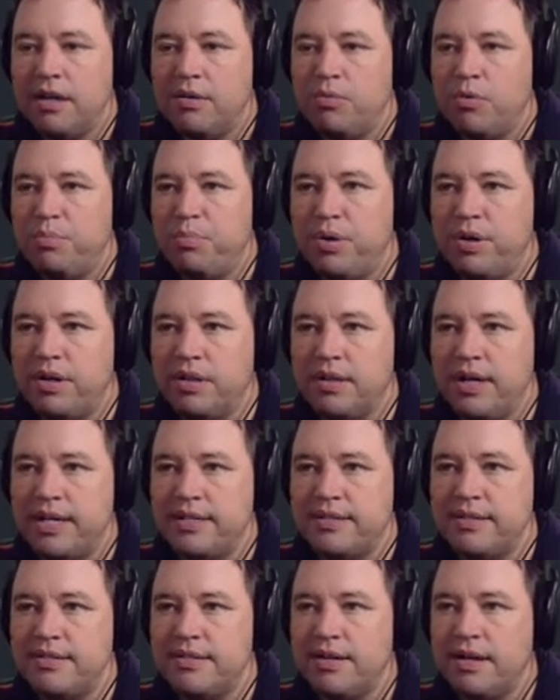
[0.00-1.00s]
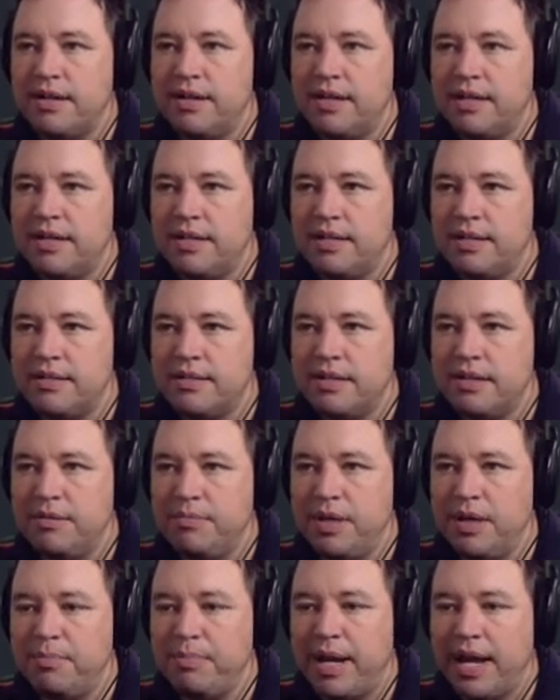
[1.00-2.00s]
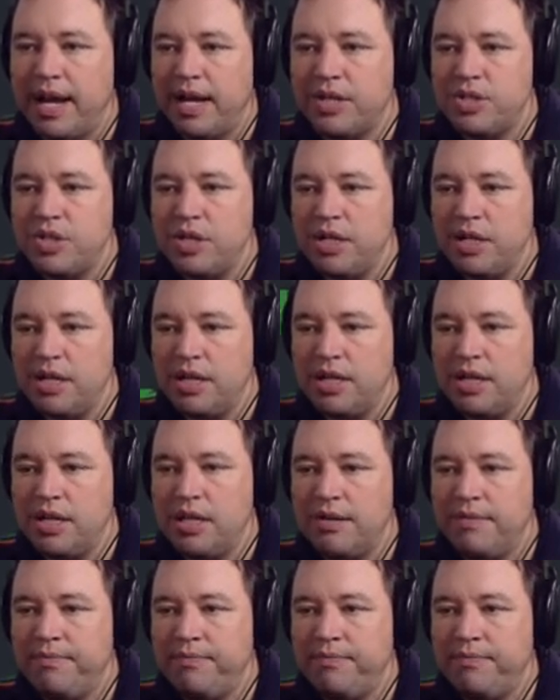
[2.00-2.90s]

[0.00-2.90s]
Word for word: We'll put a license on it. It's going to be Apache.